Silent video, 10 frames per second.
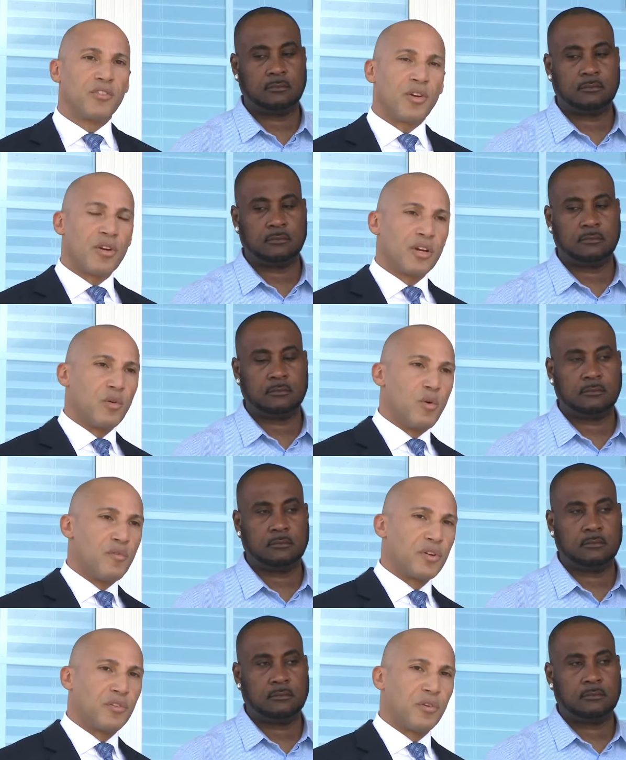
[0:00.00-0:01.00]
Speaker 1: to turn it
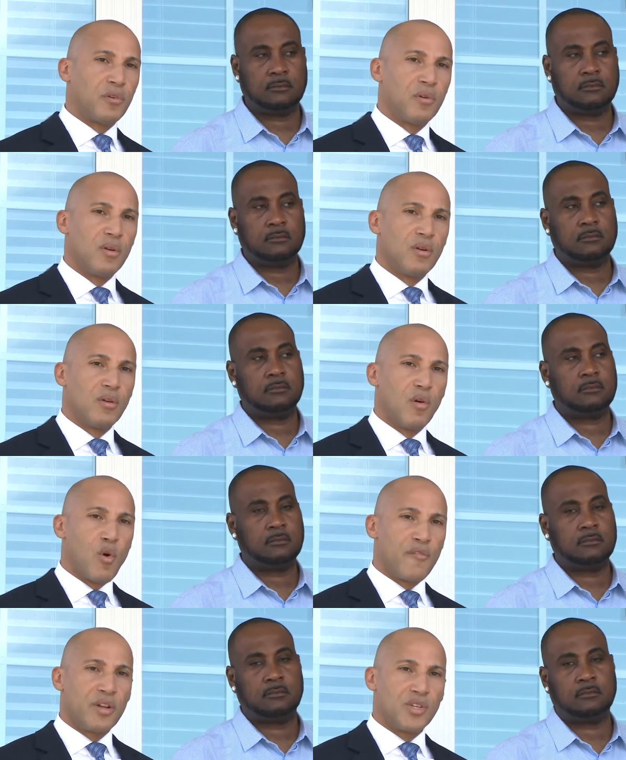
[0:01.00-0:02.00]
over to
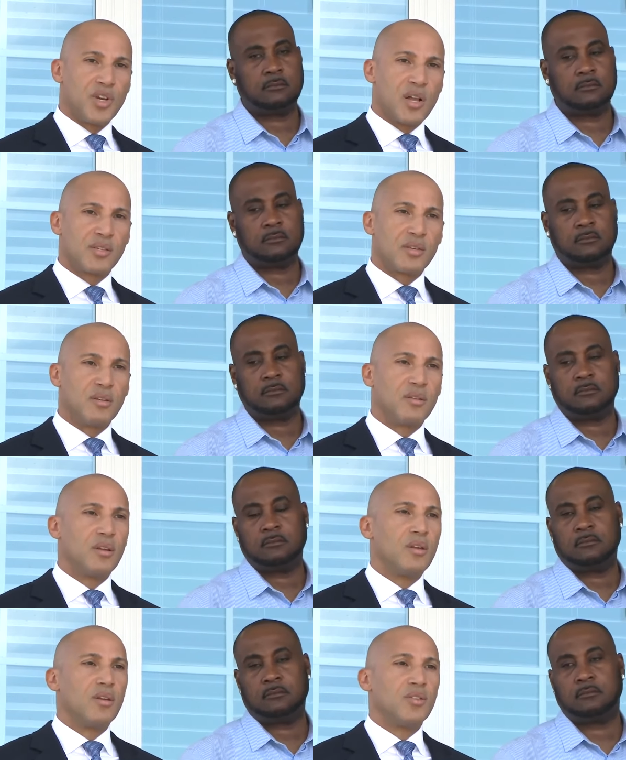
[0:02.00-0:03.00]
Orville Johnson
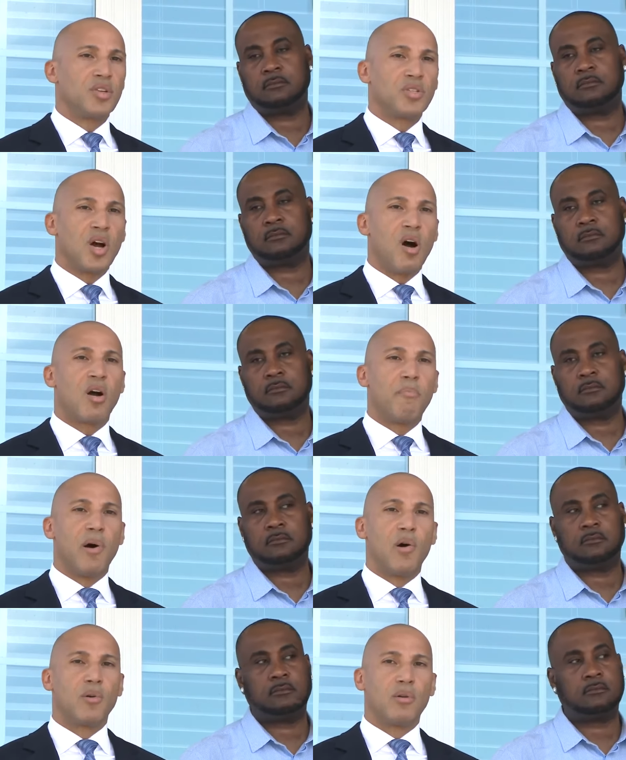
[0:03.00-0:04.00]
to talk
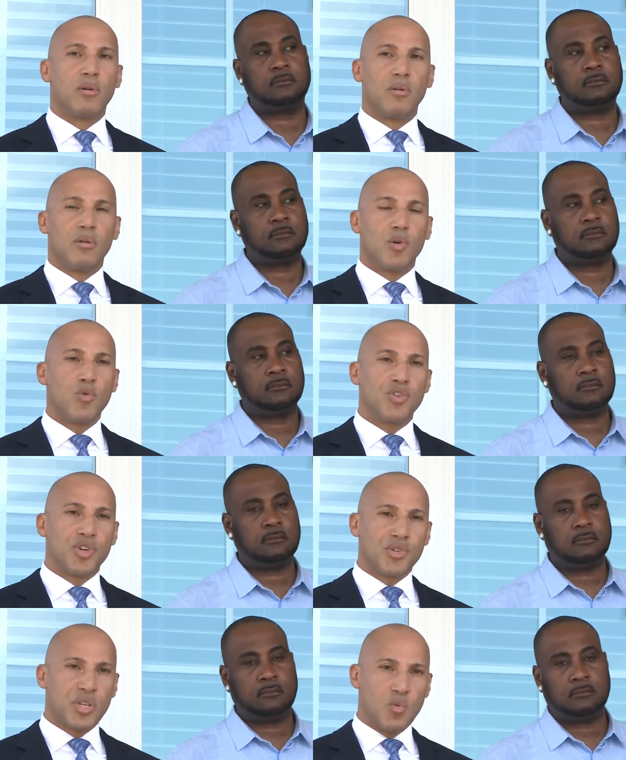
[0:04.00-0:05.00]
about who
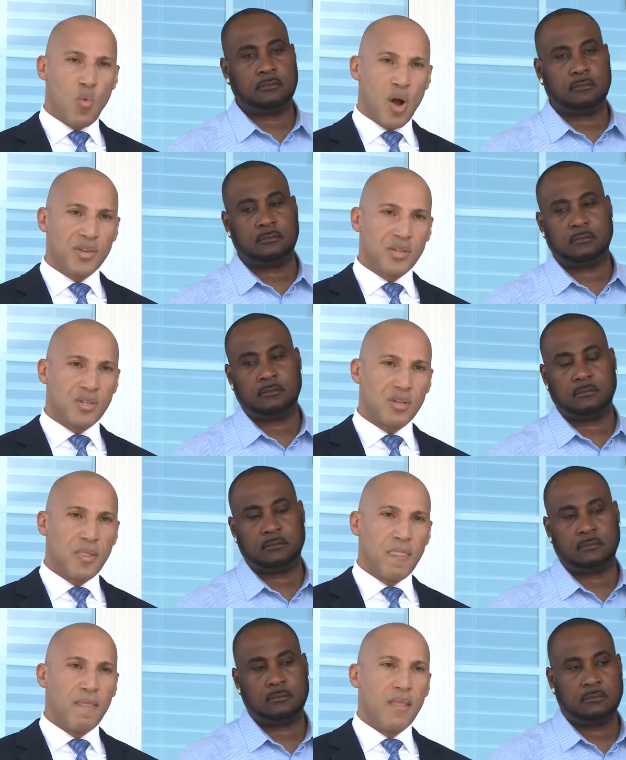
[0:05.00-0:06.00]
Justin was
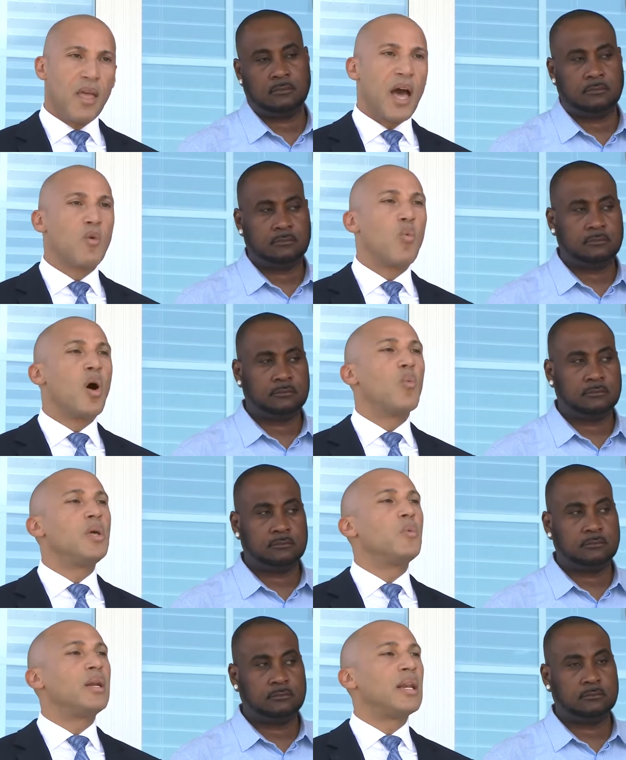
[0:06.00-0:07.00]
and what
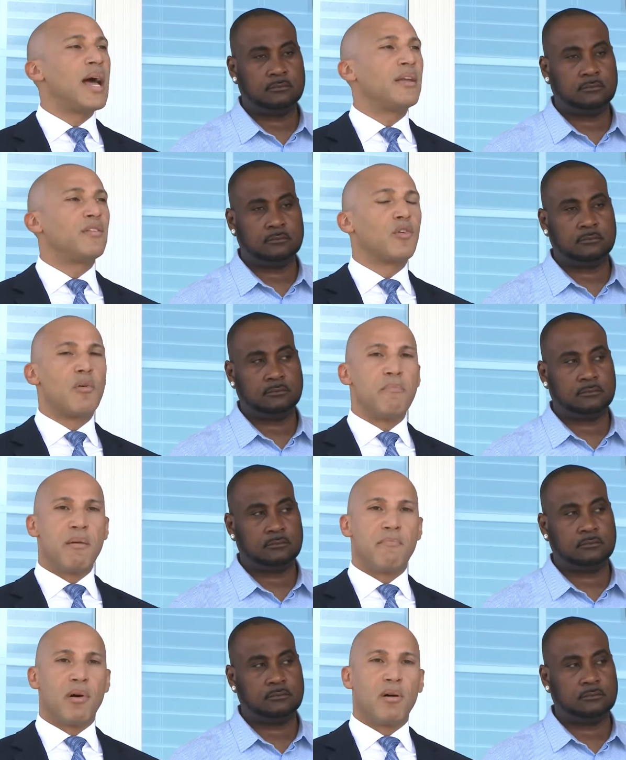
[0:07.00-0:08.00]
we would like to
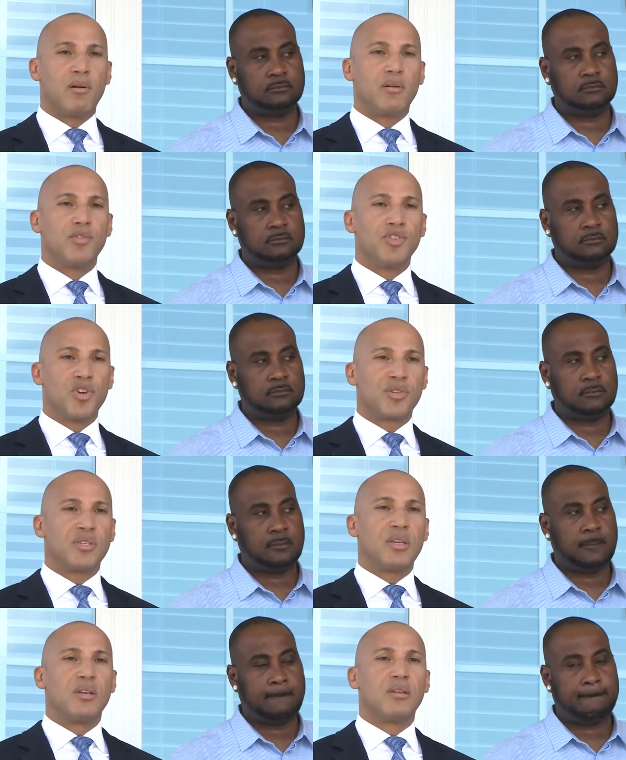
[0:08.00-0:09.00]
remember
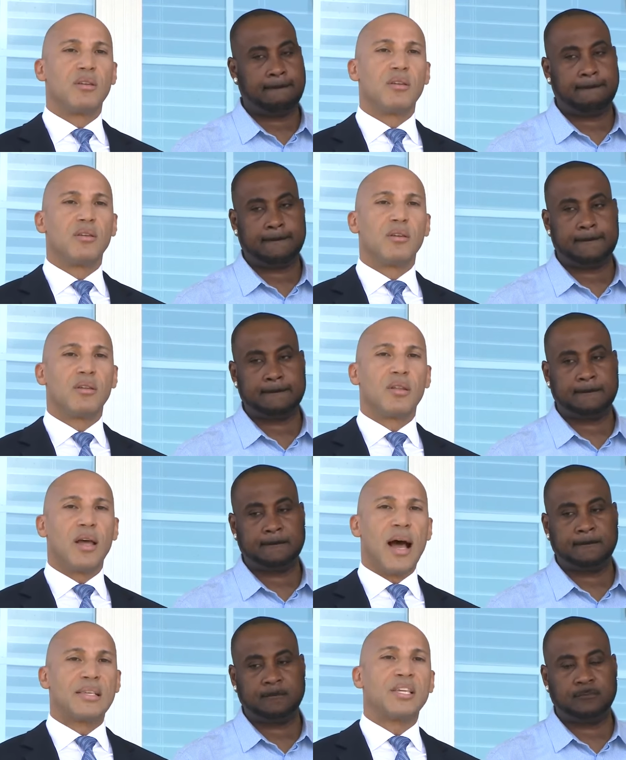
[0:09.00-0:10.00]
Justin
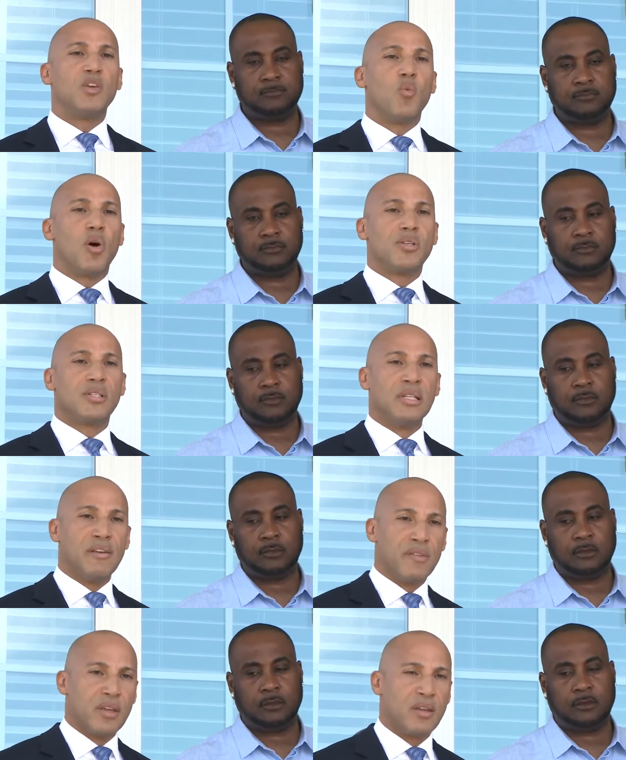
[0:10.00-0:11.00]
as he was
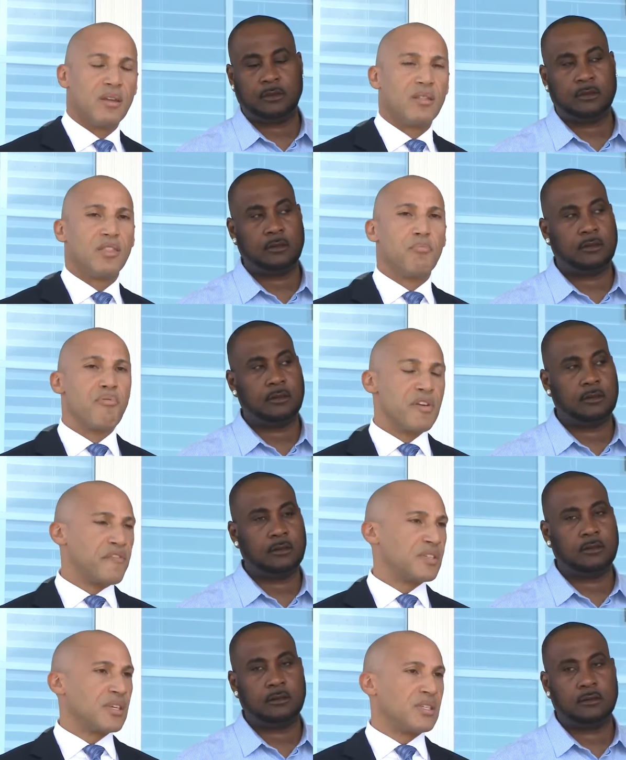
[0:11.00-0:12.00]
living the
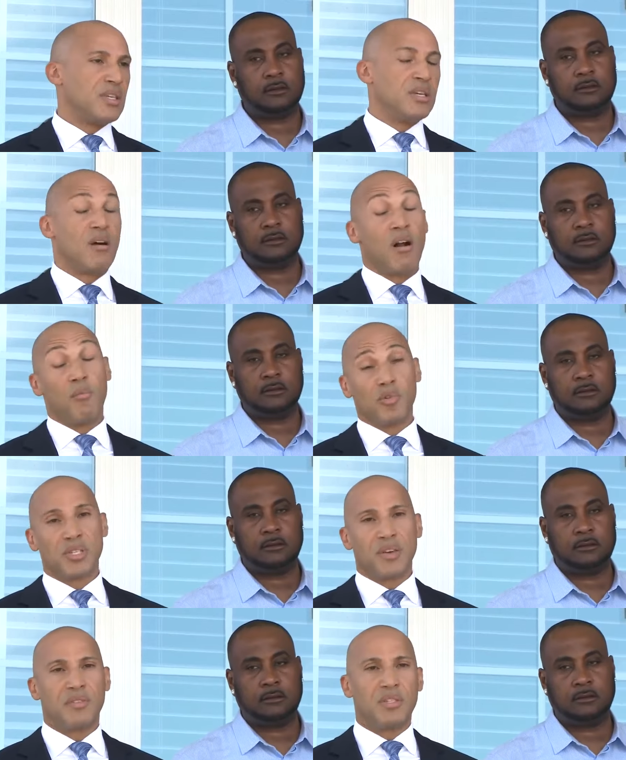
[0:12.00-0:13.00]
brief 16,
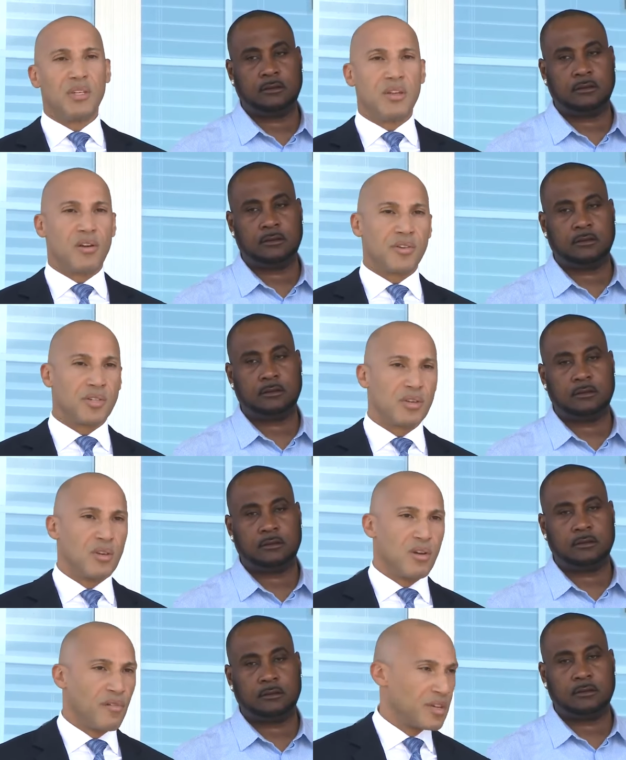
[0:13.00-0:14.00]
almost 17 years
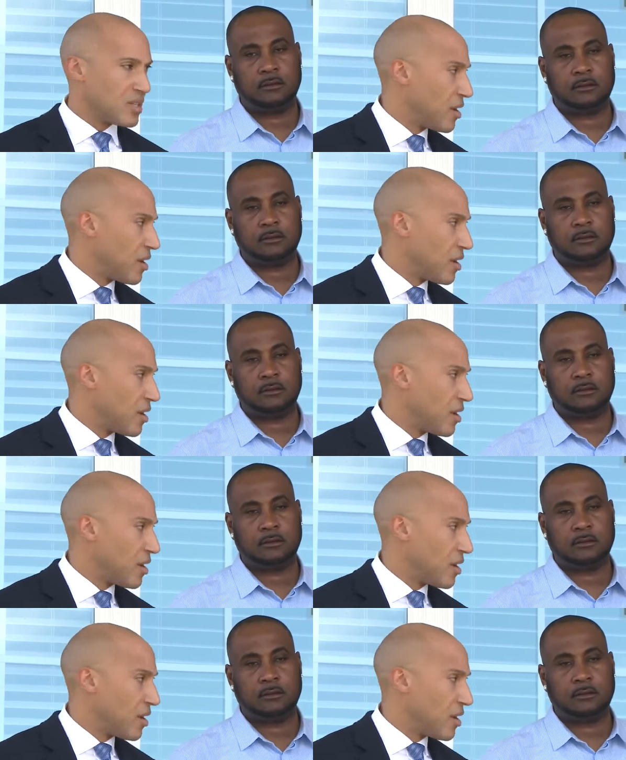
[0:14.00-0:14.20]
of his